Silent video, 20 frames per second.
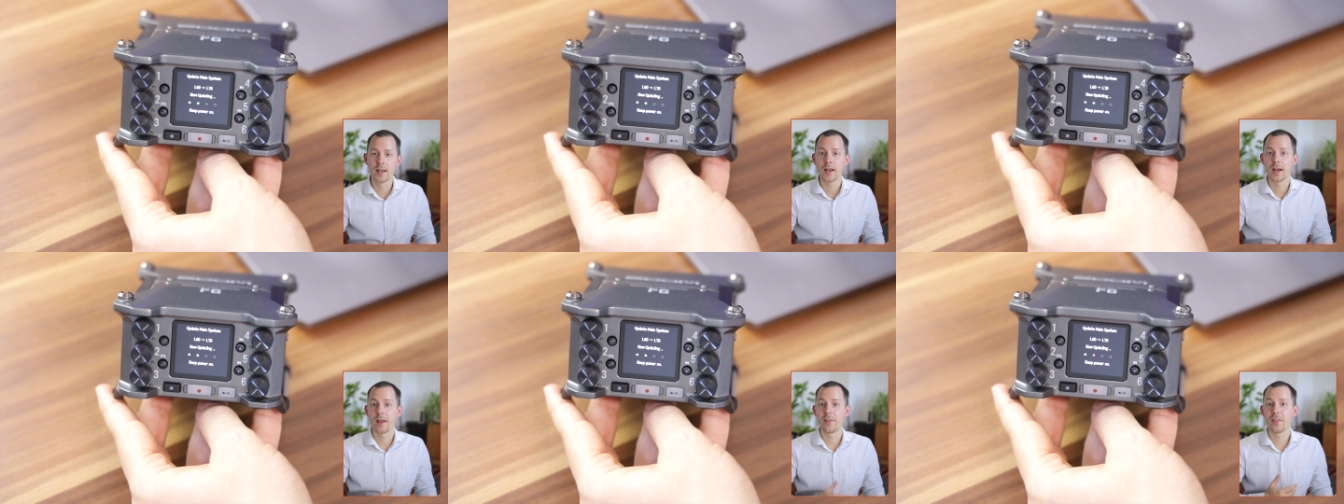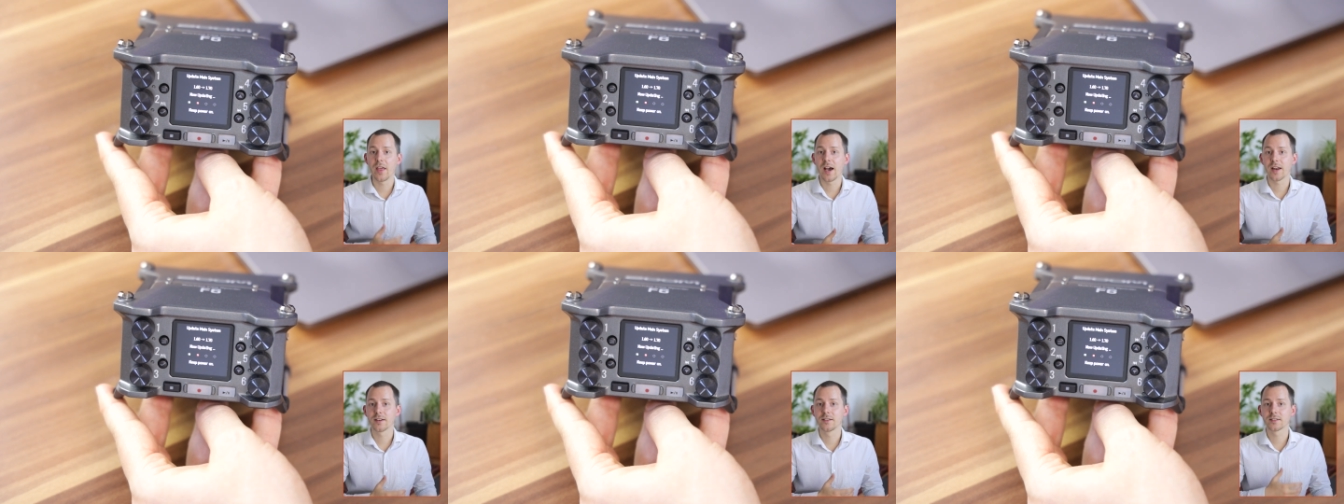
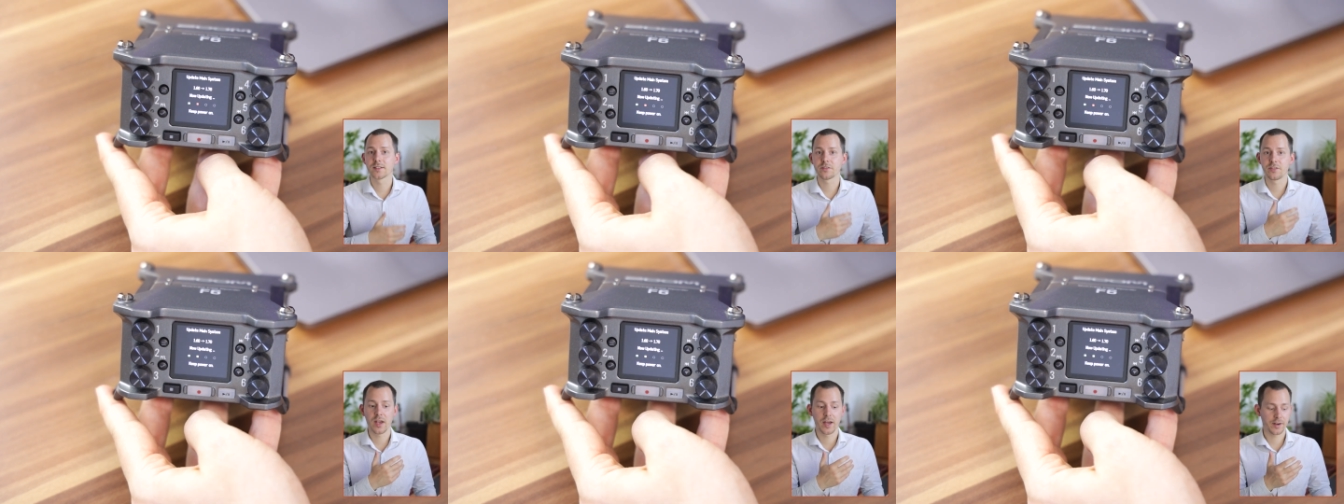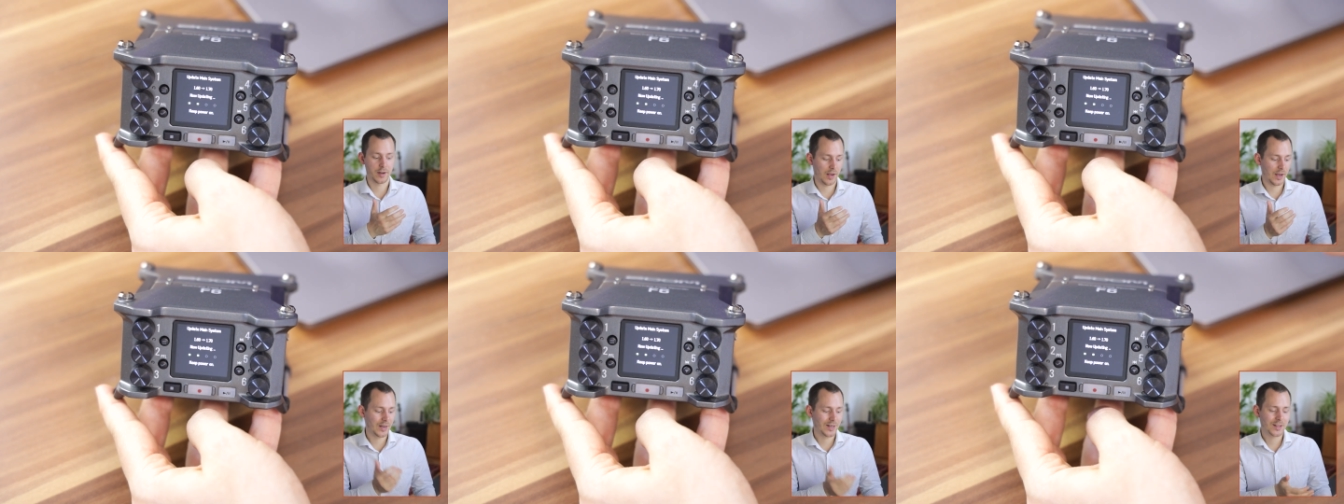And that is
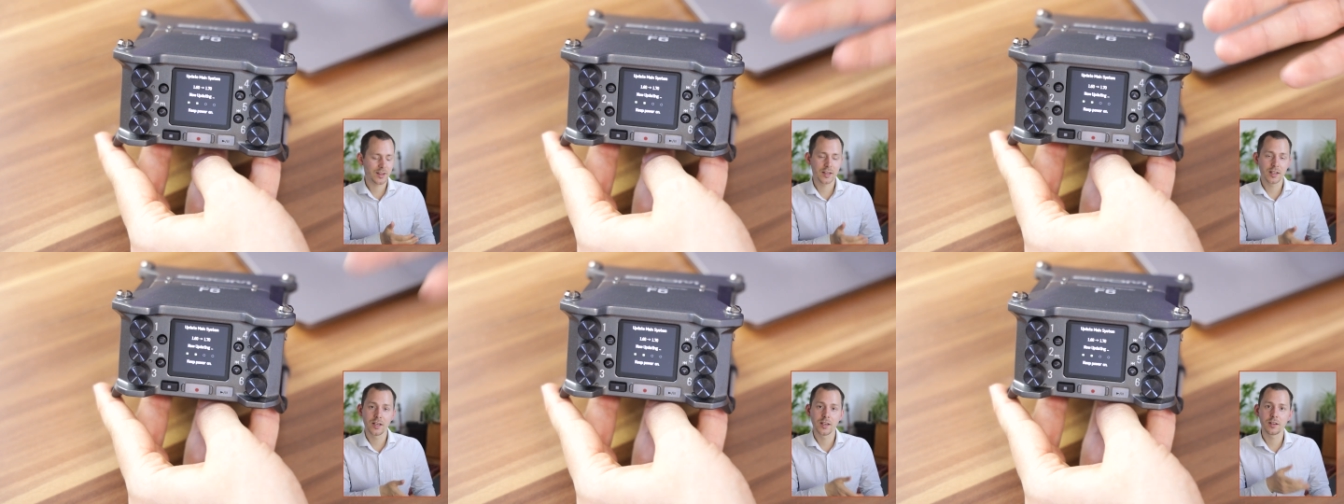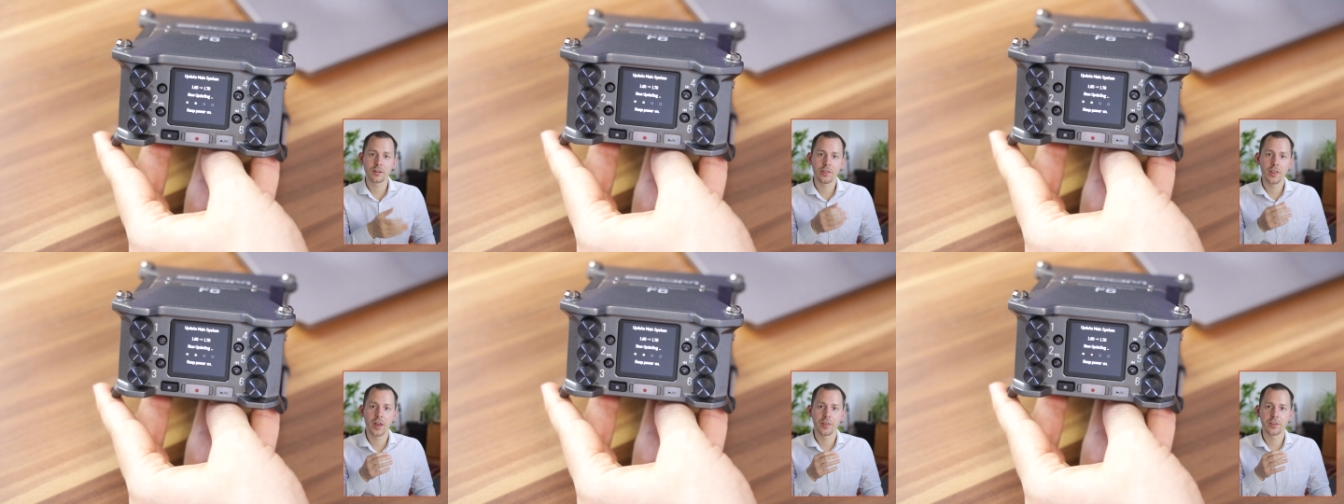that I
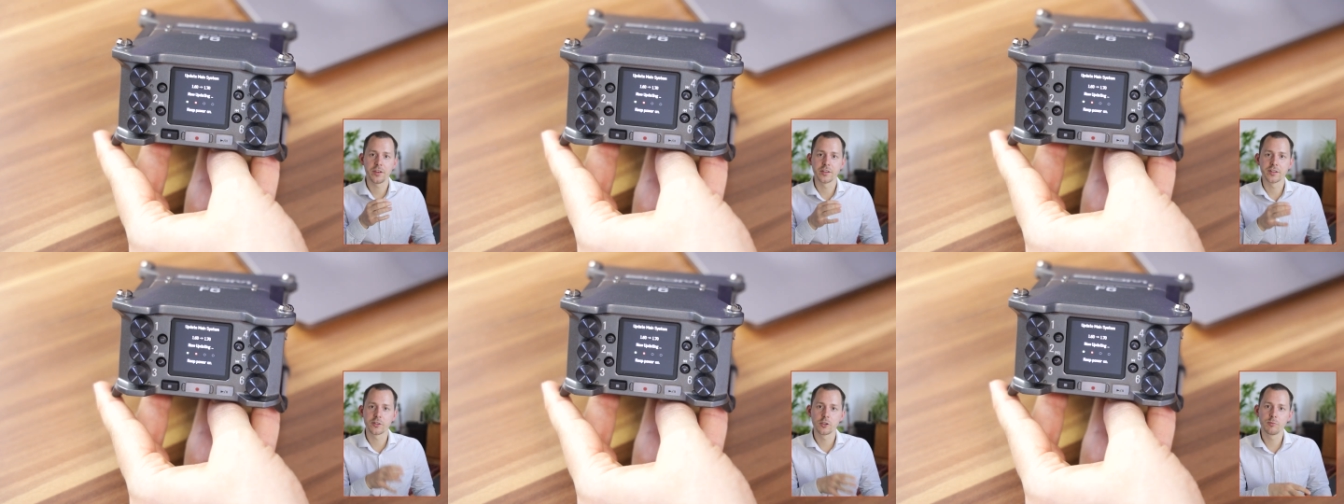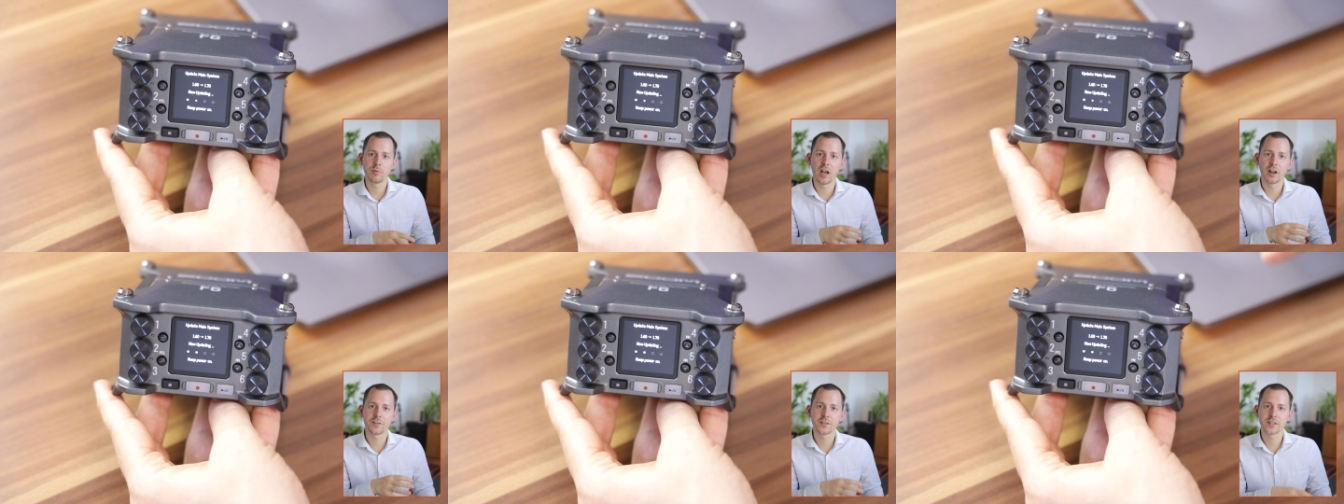think that the
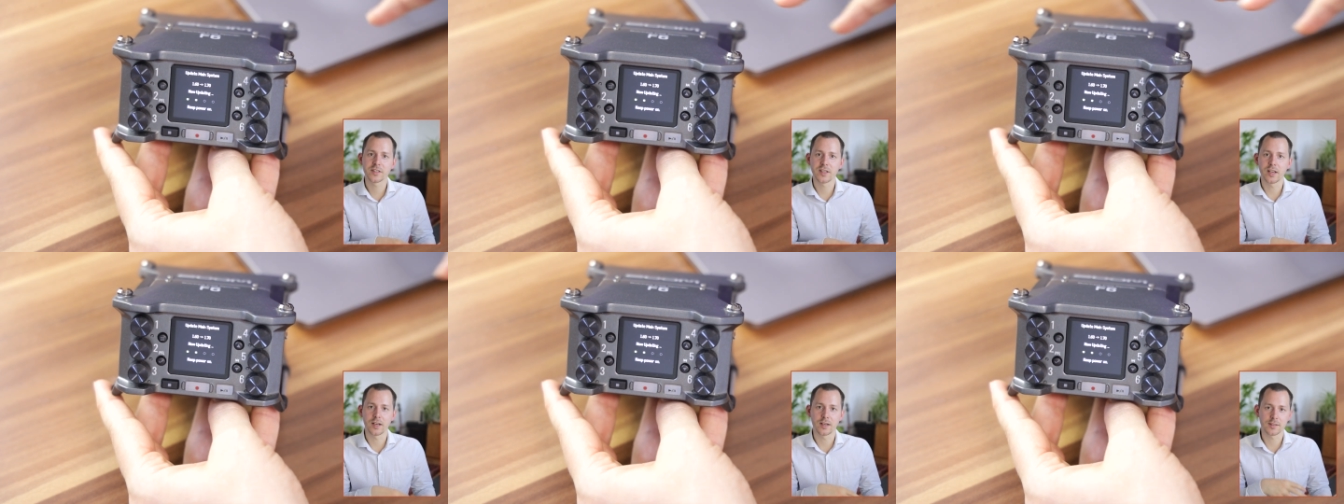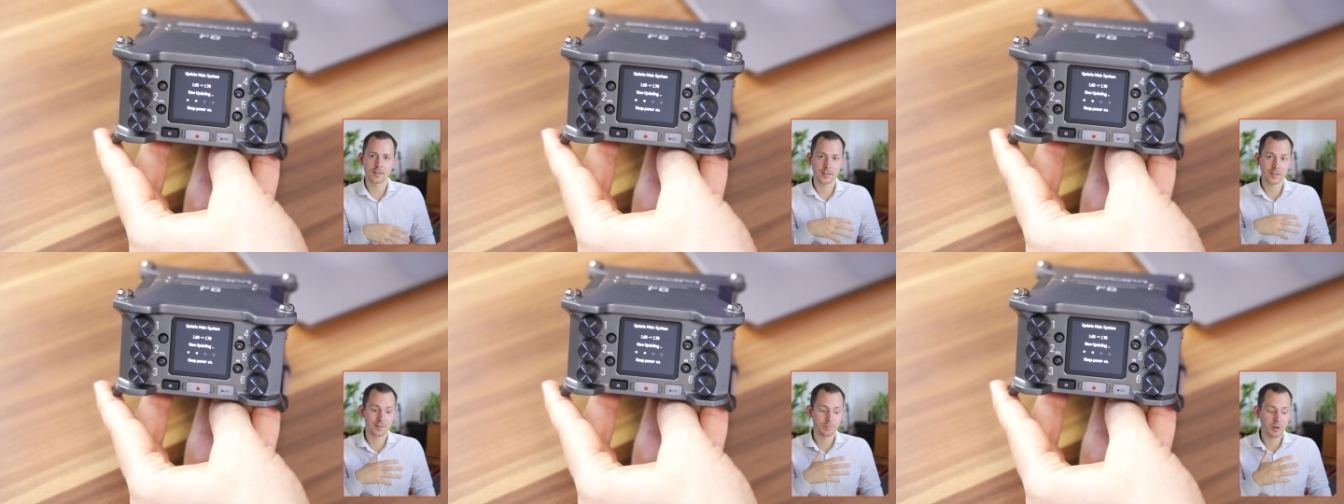Zoom
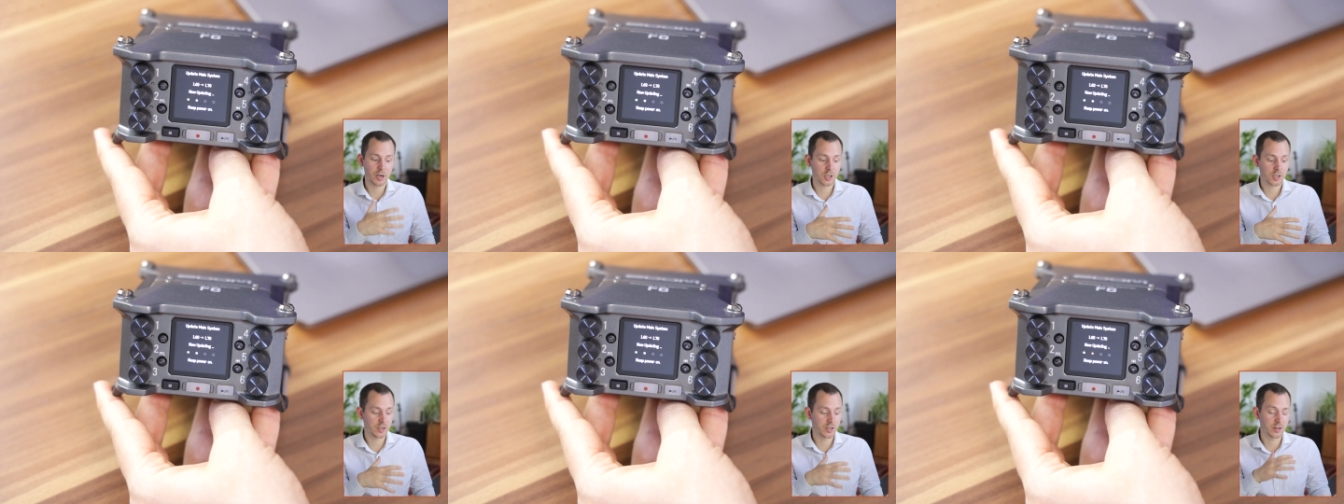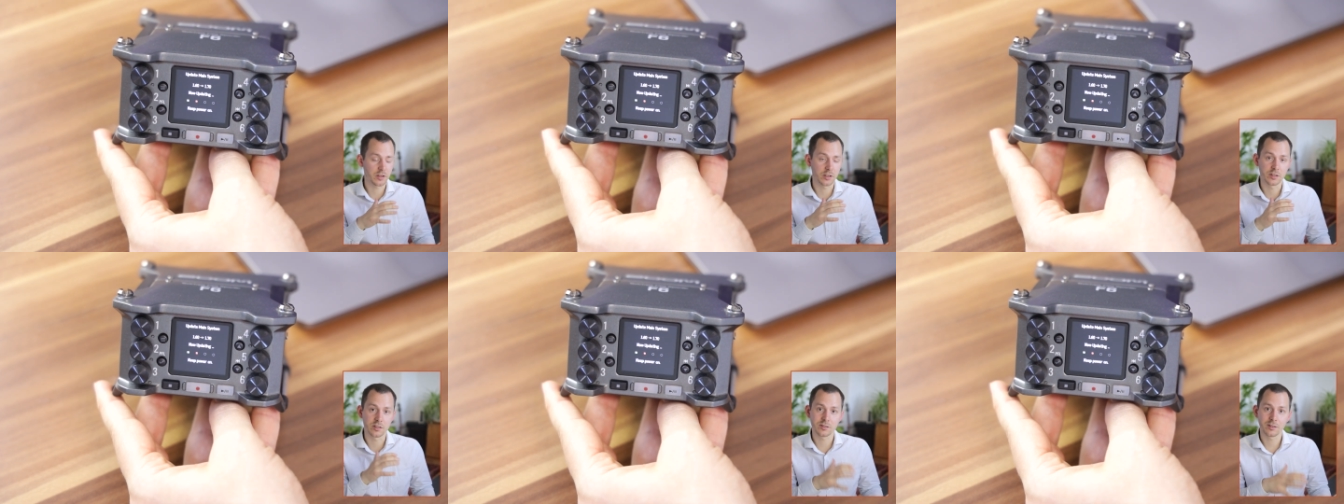F6, especially
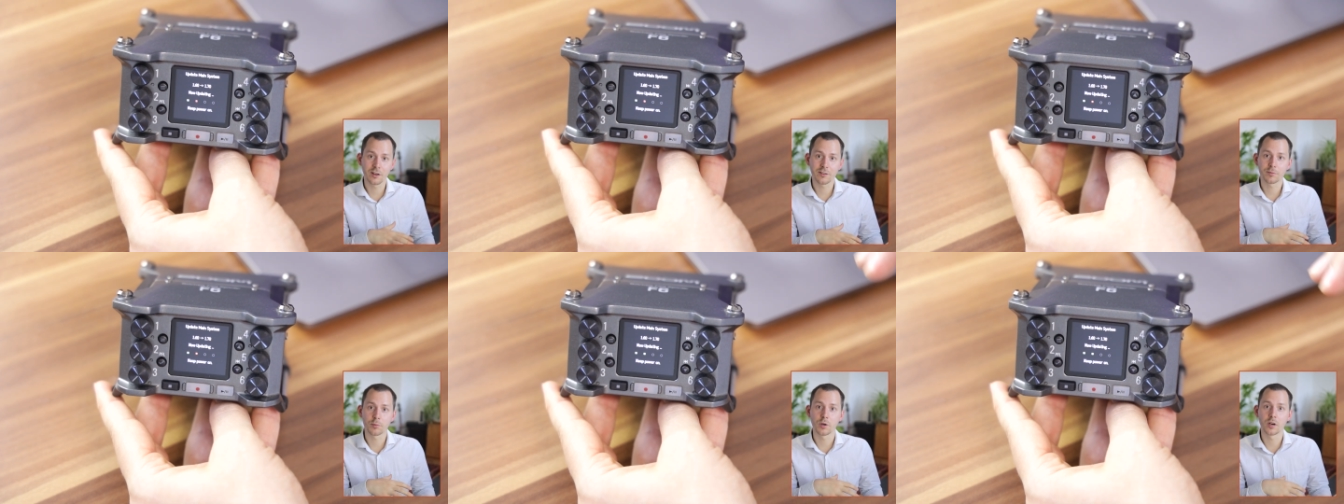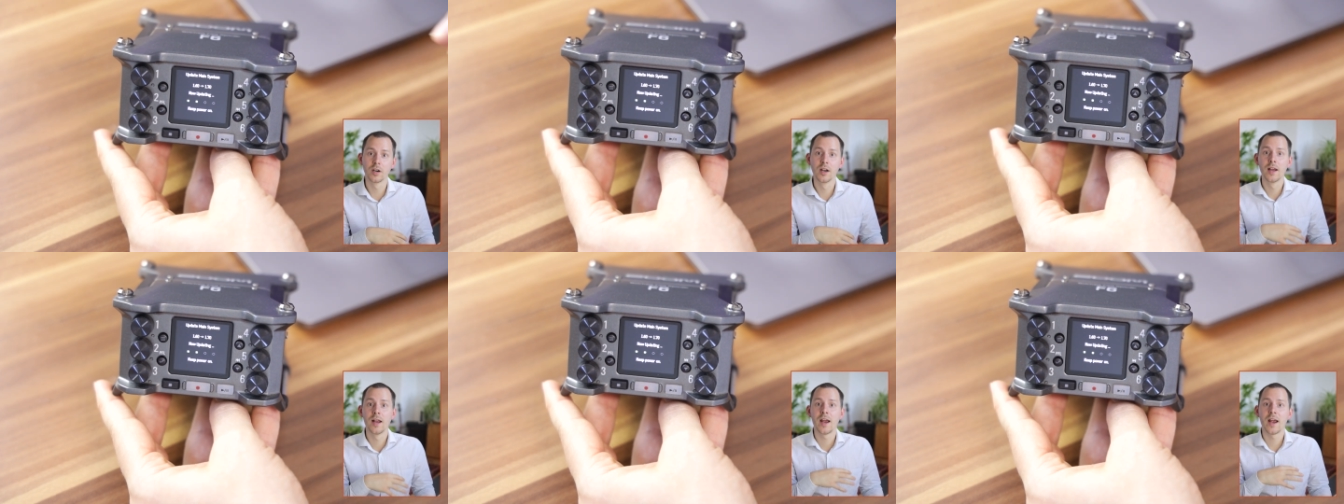the software,